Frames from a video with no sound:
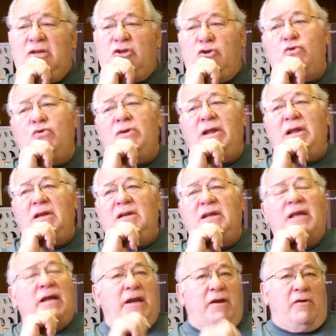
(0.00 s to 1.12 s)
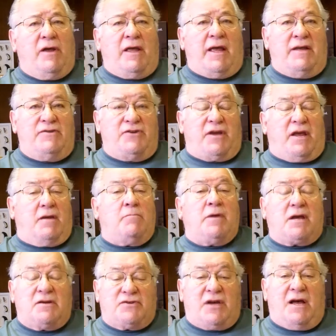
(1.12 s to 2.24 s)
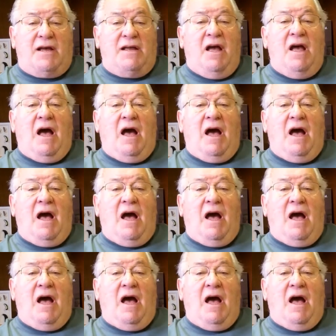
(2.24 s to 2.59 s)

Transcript: you need to get hearing aids again, because I